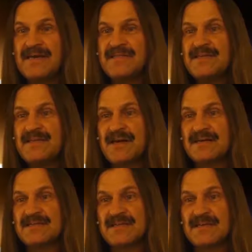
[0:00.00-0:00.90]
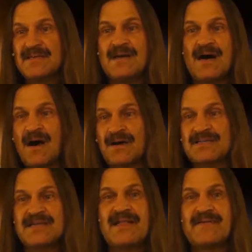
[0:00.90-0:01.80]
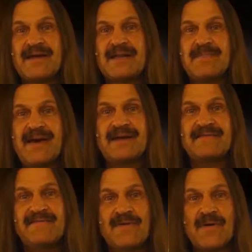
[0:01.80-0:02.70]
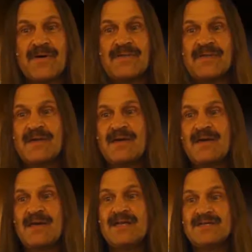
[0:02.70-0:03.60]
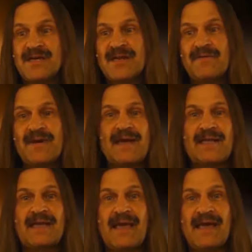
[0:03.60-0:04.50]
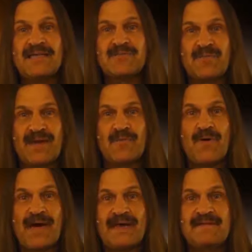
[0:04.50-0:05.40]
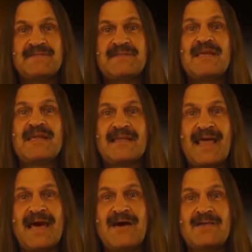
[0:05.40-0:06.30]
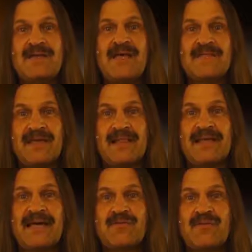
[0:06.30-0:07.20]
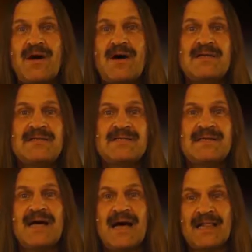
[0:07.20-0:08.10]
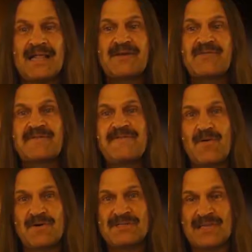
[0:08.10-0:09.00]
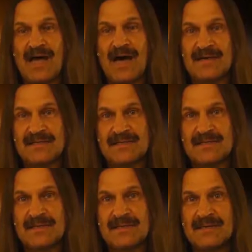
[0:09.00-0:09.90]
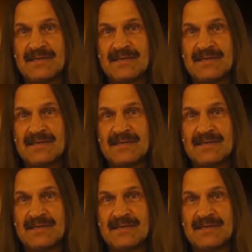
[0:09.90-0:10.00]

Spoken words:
hit the tungsten, are accelerated back and forth, generating X-ray waves down the electron's electric force lines.